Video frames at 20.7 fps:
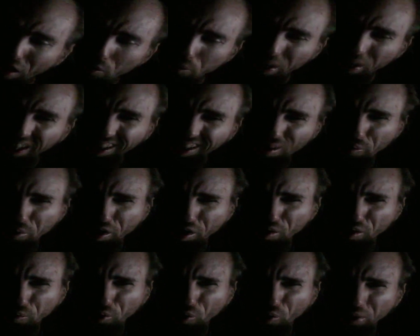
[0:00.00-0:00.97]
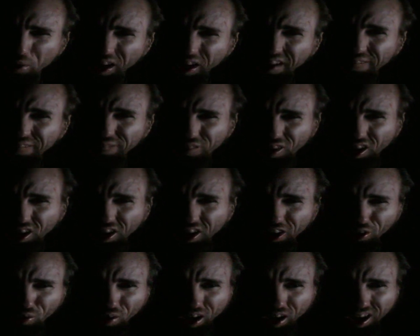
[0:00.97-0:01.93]
making people pay for
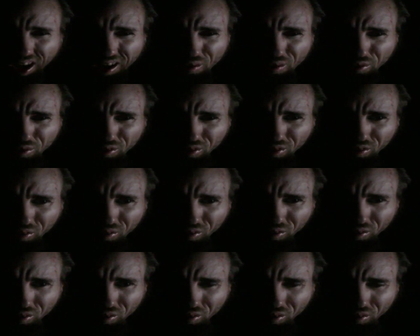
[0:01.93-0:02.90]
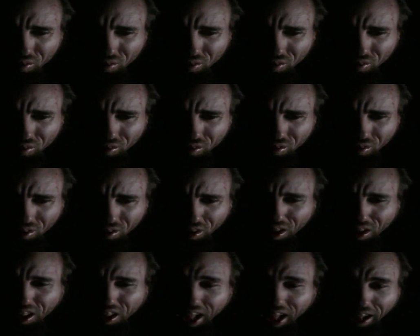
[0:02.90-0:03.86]
autographs.
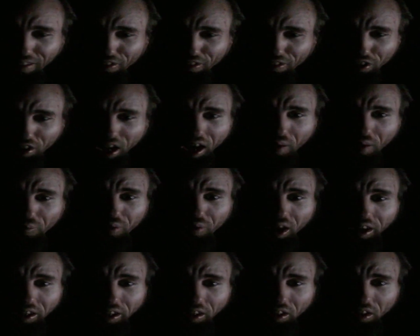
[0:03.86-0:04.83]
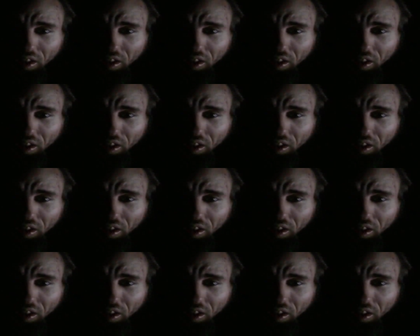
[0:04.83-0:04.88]
That's not right.